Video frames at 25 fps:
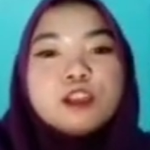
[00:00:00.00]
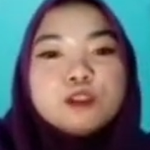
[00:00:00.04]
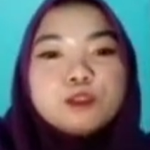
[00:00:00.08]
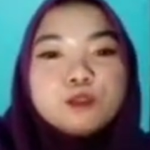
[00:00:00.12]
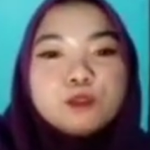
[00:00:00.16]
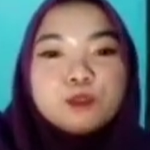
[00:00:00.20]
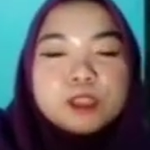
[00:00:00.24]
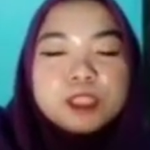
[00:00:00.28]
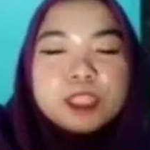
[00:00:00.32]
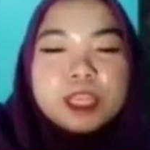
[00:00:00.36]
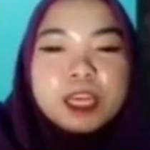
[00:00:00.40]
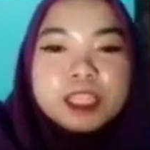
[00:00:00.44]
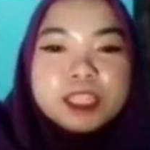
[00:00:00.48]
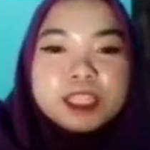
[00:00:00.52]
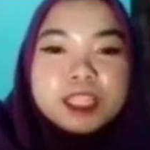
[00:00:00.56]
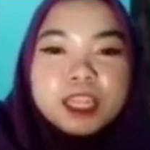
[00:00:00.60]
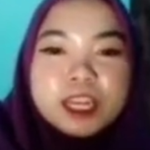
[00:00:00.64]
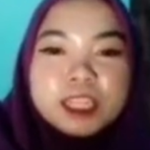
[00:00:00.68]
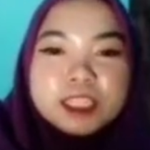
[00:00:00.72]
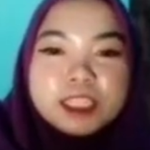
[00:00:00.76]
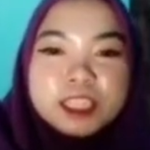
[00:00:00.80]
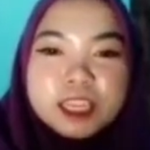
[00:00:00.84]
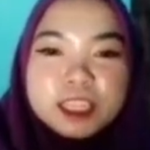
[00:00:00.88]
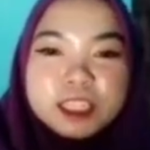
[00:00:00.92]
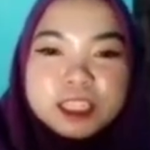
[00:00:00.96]
to
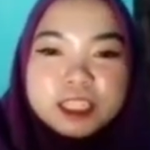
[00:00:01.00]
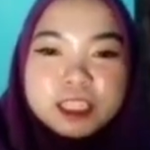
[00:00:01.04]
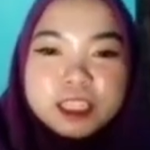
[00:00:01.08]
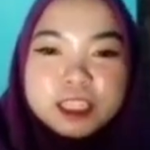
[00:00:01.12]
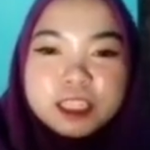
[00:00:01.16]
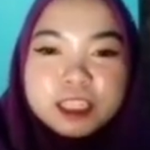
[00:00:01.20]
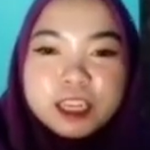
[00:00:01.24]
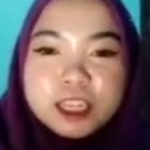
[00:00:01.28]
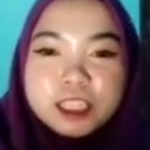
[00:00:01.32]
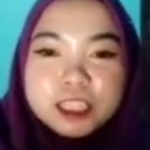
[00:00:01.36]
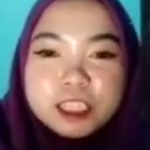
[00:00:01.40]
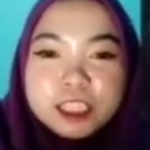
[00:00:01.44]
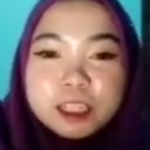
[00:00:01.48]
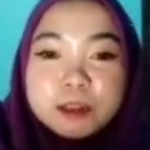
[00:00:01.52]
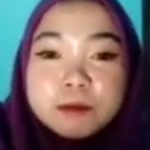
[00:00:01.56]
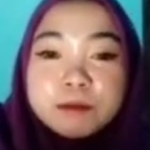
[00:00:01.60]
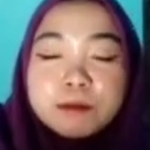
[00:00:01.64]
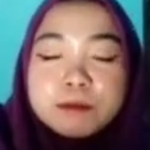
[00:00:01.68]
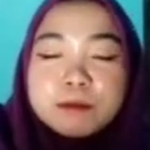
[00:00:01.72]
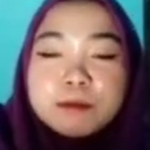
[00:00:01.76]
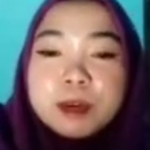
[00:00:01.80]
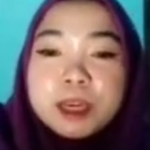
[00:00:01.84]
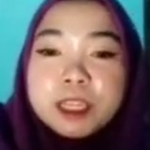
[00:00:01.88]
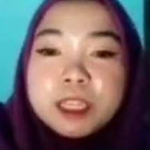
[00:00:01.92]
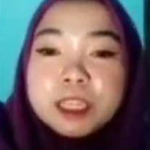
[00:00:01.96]
data destination
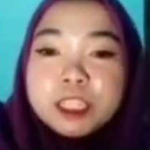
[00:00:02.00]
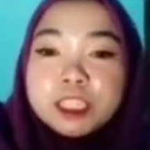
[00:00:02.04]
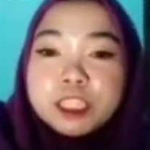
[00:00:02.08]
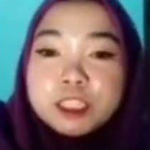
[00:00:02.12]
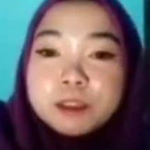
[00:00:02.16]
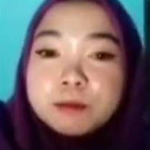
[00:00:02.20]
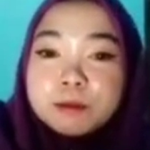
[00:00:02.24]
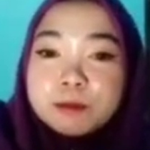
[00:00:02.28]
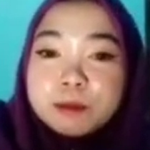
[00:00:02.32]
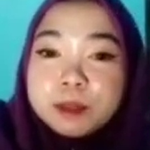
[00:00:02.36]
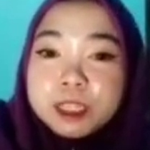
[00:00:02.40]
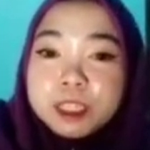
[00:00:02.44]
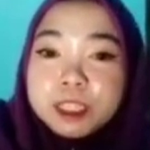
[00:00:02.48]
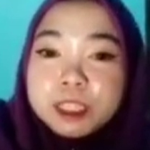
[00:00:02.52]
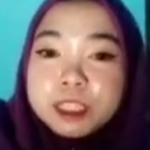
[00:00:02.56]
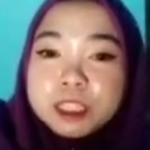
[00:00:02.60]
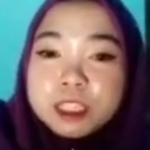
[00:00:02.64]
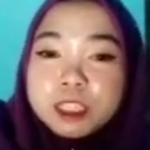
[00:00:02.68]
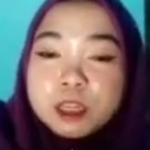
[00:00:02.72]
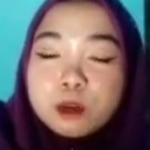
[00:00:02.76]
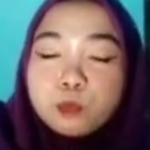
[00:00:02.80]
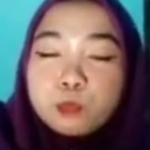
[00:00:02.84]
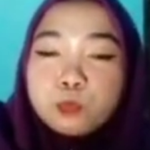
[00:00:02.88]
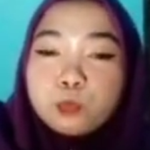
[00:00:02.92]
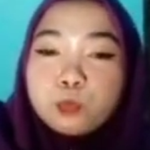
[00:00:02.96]
management,
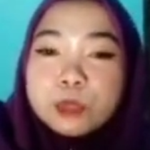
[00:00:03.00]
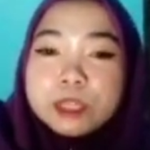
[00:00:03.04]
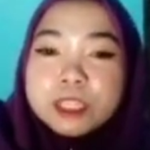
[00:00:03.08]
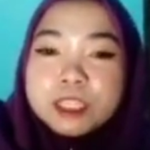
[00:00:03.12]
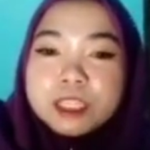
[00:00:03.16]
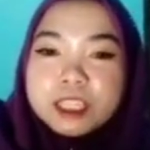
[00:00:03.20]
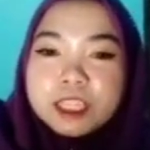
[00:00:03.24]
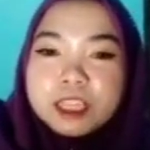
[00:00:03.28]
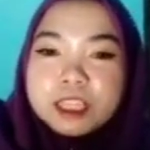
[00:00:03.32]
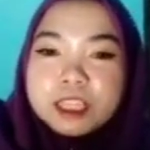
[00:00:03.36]
which